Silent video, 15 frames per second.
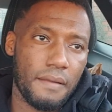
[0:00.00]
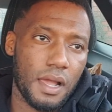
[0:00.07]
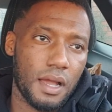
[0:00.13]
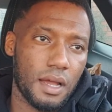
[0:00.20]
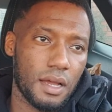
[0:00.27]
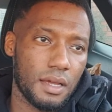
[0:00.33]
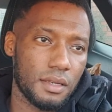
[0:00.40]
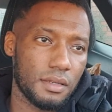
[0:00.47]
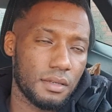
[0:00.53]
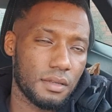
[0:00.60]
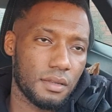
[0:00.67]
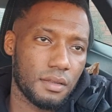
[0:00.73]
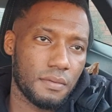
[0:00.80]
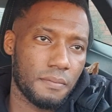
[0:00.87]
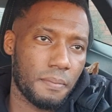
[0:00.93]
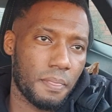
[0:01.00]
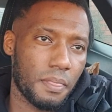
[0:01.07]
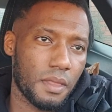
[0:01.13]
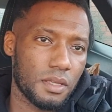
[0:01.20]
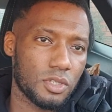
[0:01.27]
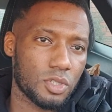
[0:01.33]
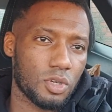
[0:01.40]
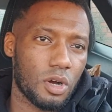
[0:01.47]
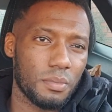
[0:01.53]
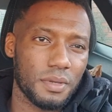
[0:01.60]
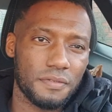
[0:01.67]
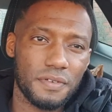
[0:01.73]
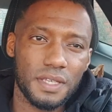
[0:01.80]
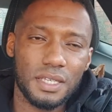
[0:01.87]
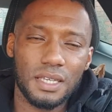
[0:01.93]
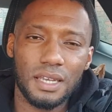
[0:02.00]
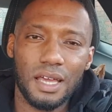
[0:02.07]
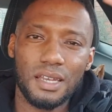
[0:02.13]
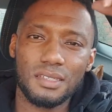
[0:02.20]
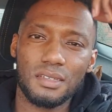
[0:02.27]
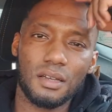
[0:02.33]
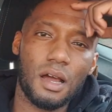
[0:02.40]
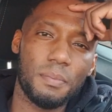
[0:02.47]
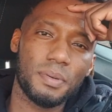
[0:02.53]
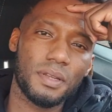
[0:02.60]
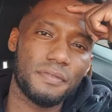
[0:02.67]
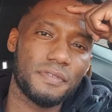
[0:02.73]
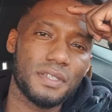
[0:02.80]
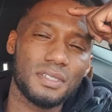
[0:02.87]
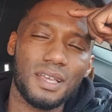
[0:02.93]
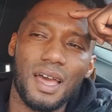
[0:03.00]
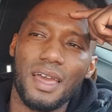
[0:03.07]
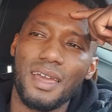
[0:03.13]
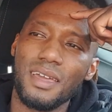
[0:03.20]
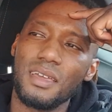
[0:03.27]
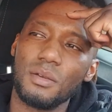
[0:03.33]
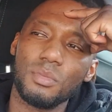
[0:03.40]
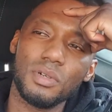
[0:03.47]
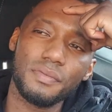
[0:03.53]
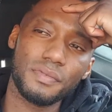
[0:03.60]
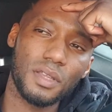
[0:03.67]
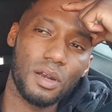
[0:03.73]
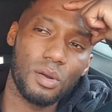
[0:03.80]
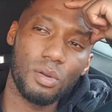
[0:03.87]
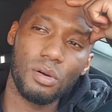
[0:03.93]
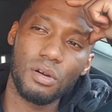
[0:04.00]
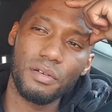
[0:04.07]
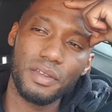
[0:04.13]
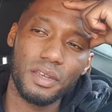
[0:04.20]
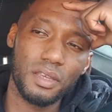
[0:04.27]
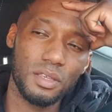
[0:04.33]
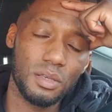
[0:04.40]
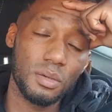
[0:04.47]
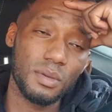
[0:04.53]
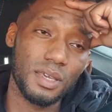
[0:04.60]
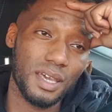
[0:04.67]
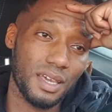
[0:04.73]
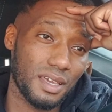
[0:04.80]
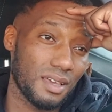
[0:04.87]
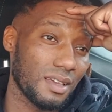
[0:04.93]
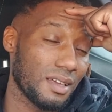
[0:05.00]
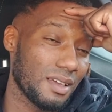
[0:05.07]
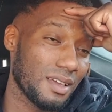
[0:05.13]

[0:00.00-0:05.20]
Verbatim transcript: And it just got me thinking like there's a couple of things I hate with the law in the UK.